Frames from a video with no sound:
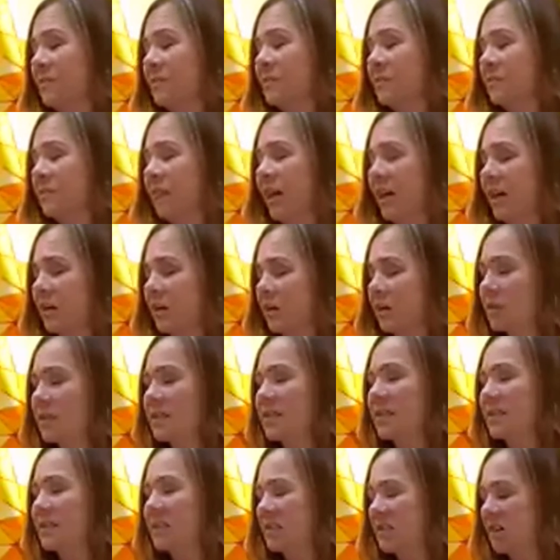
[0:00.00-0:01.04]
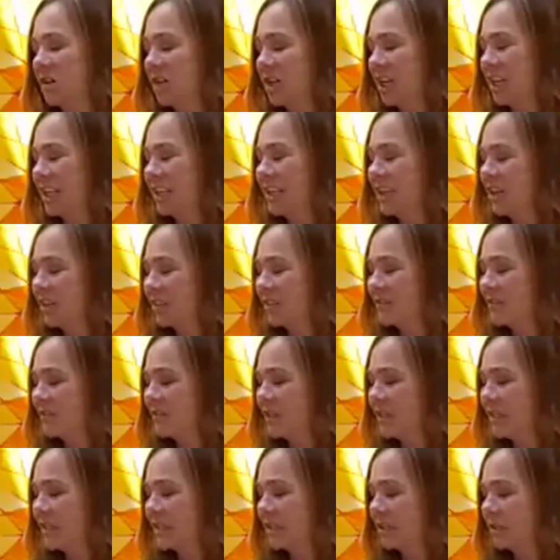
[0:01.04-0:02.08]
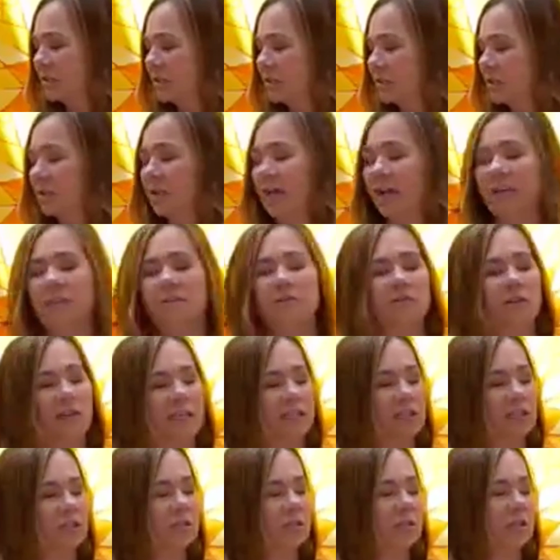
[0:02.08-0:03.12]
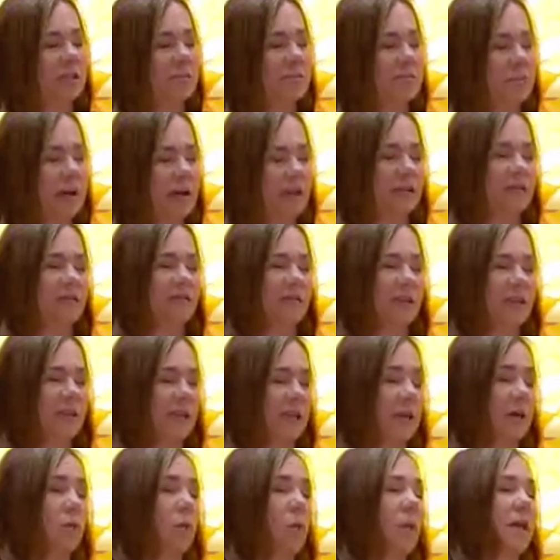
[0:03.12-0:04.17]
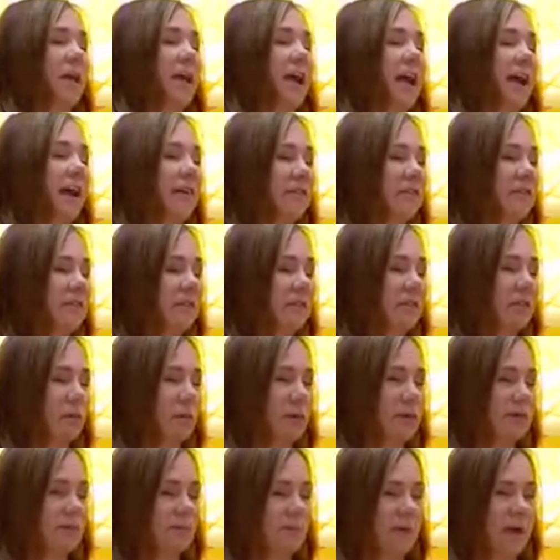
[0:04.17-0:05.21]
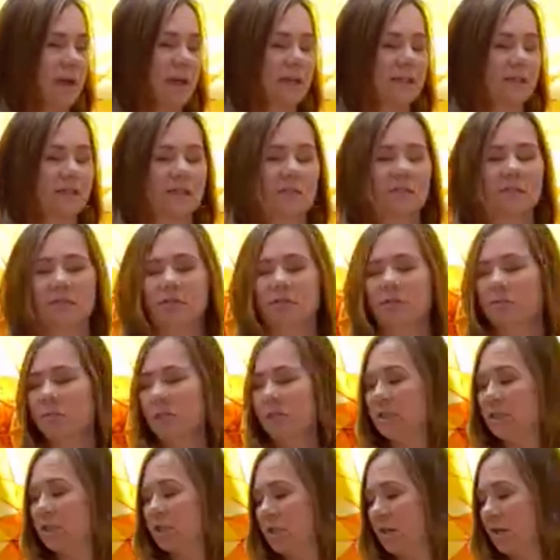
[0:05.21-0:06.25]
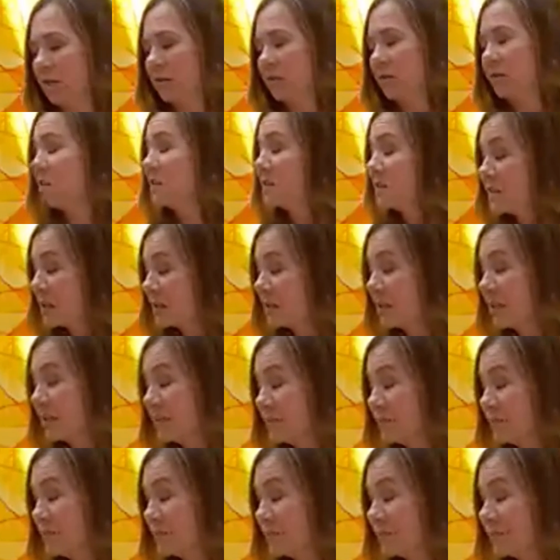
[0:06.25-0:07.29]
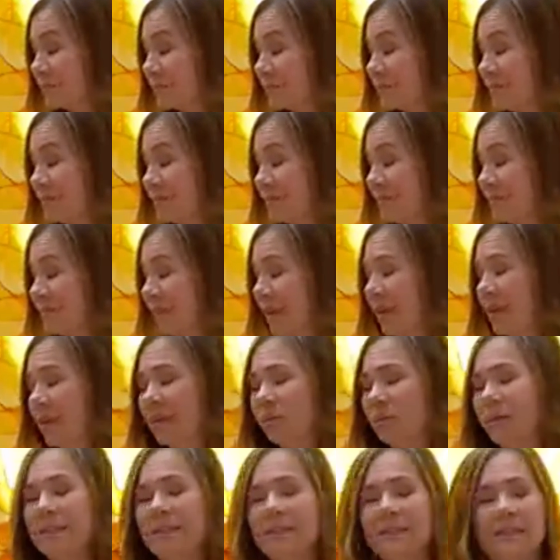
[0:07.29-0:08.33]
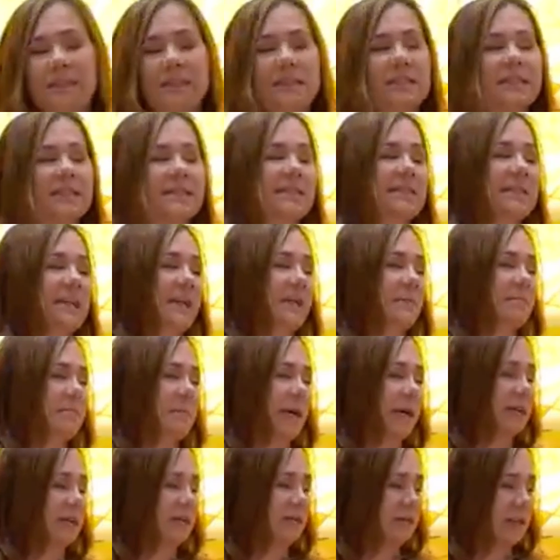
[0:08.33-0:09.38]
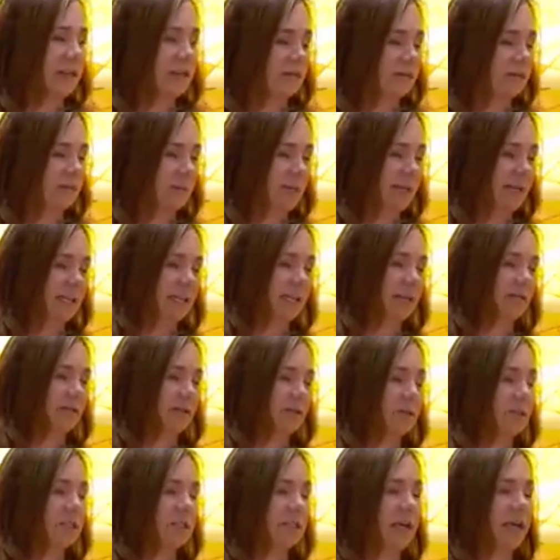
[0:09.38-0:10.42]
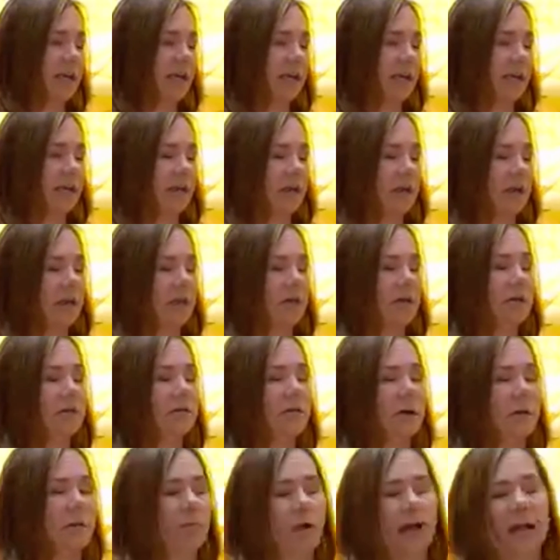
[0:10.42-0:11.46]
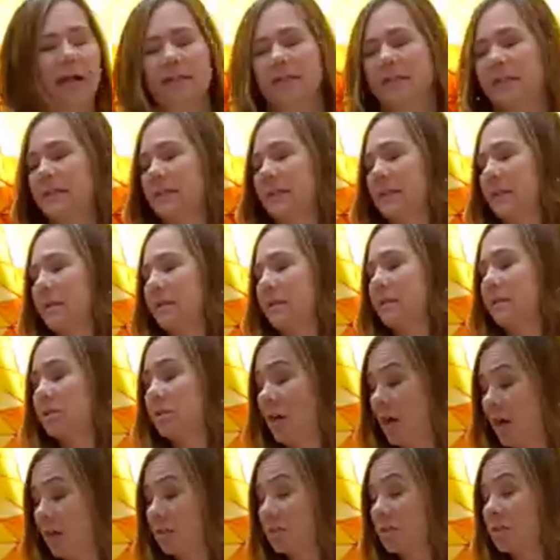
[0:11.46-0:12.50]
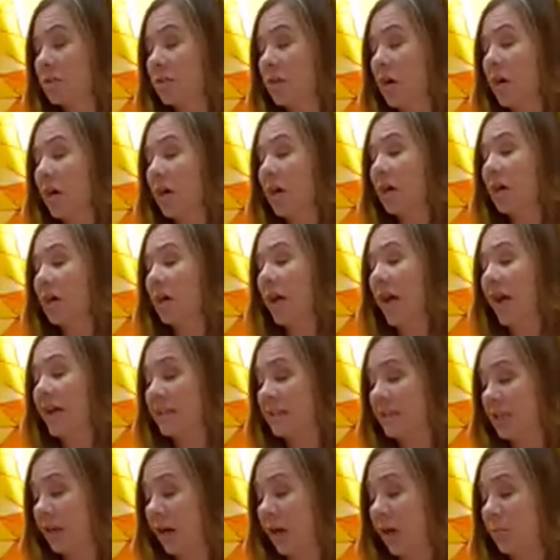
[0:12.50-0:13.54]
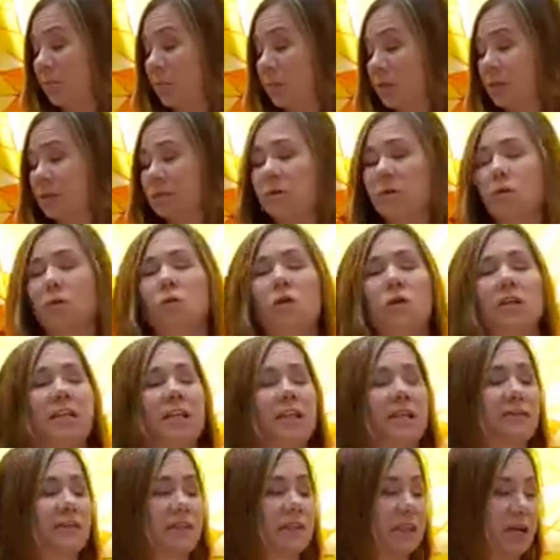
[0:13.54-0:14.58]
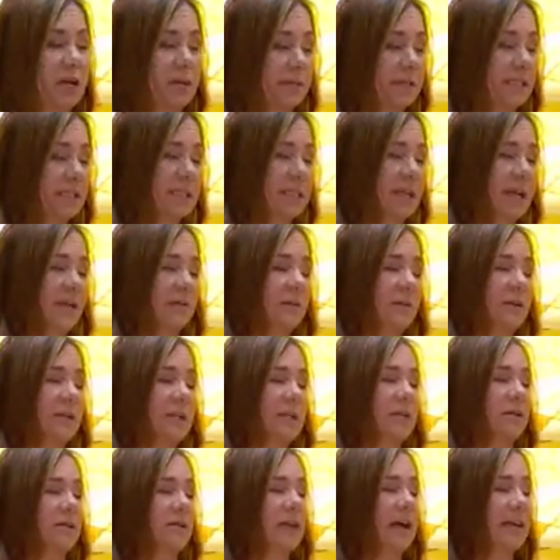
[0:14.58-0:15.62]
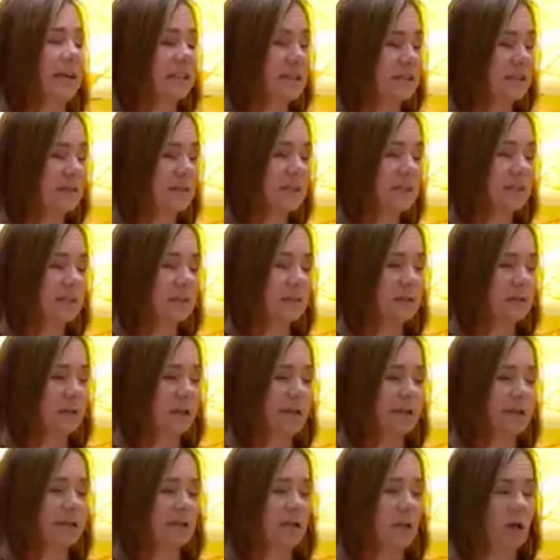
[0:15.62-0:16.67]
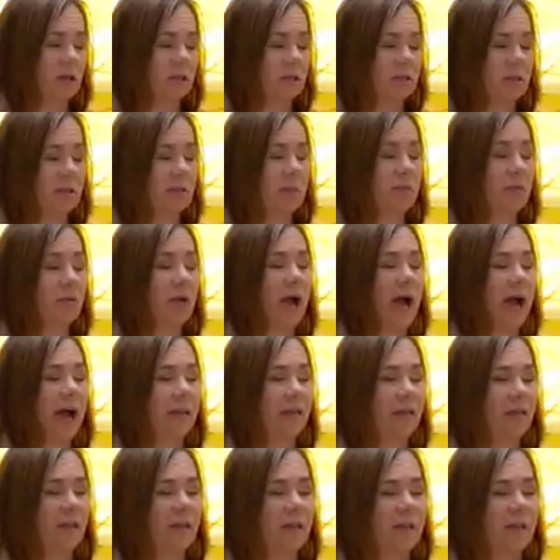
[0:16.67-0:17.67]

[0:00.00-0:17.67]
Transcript: That currency starting in non-physical and eventually benefiting whatever was meant to be shared physically. We see this same benefit for many of you today who are practicing Tantra as a couple or even coming together in collectives to utilize tantric breath.